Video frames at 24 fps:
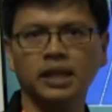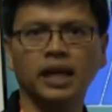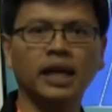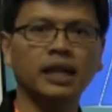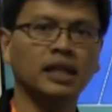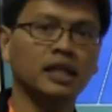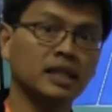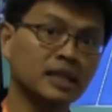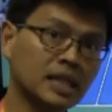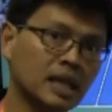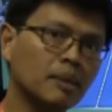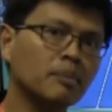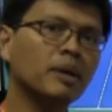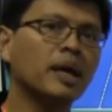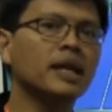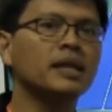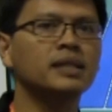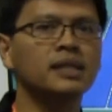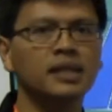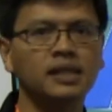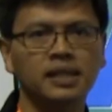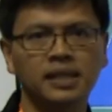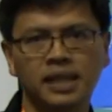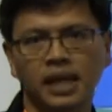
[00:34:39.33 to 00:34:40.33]
And in some
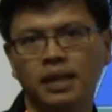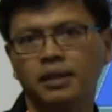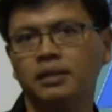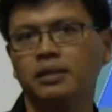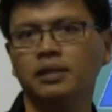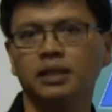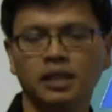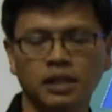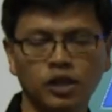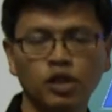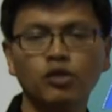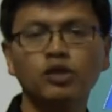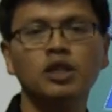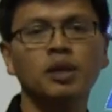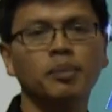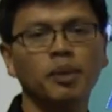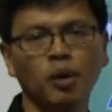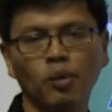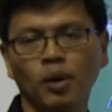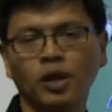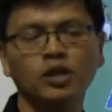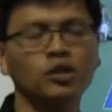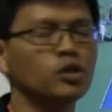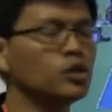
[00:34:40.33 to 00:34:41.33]
cases, that the user
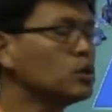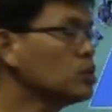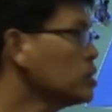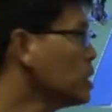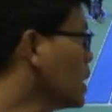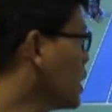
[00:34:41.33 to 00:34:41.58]
may want to do